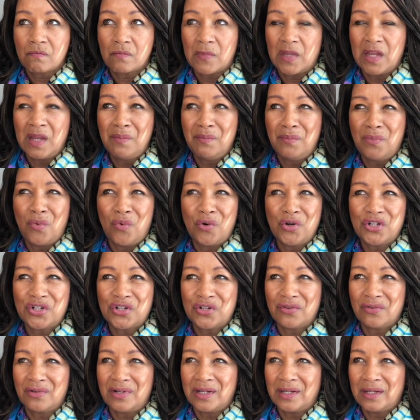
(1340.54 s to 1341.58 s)

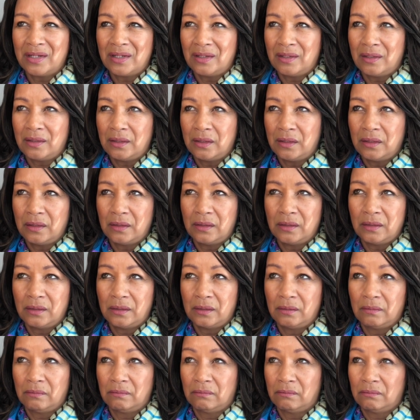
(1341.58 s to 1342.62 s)
emotionally
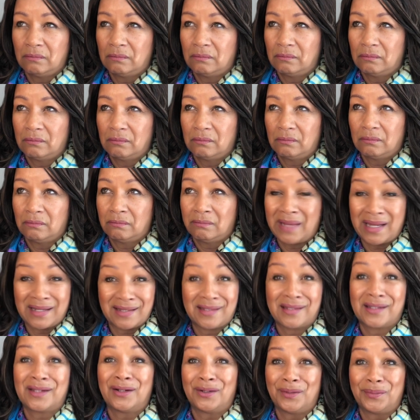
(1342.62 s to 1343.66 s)

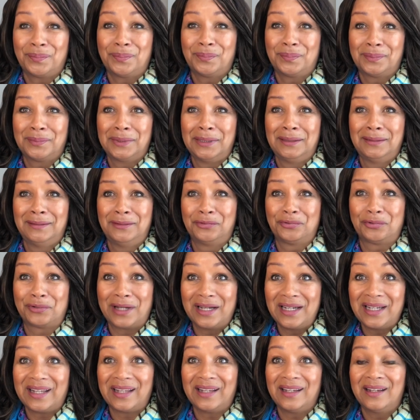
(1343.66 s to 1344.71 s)
messed up,
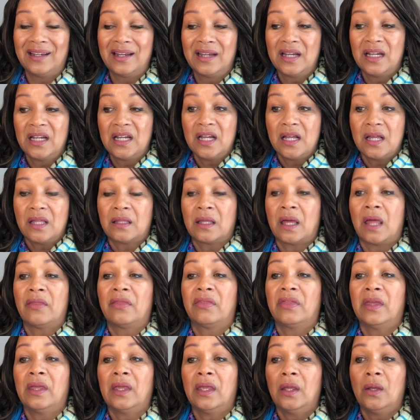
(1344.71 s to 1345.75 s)
really, that
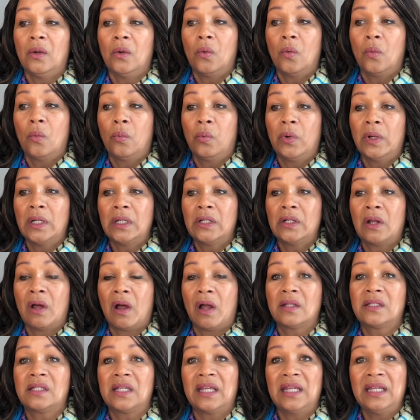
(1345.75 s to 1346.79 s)
they will
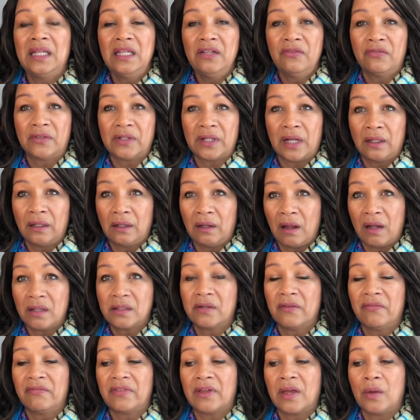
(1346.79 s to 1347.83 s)
not even, a lot
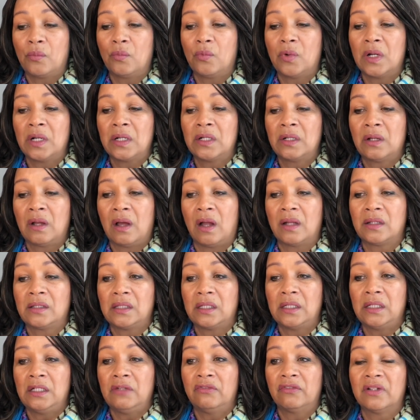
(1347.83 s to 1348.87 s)
of them will not
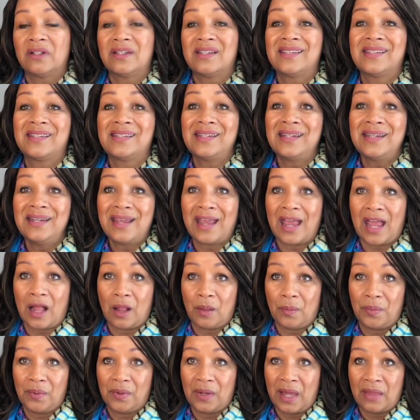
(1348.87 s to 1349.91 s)
even seek help
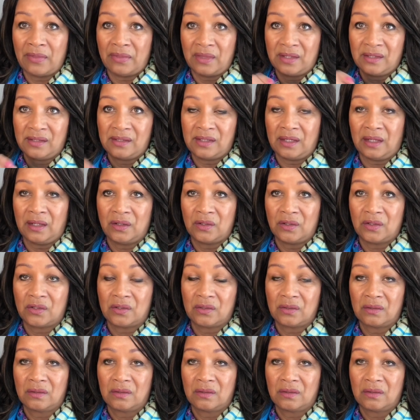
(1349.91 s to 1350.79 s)
at this stage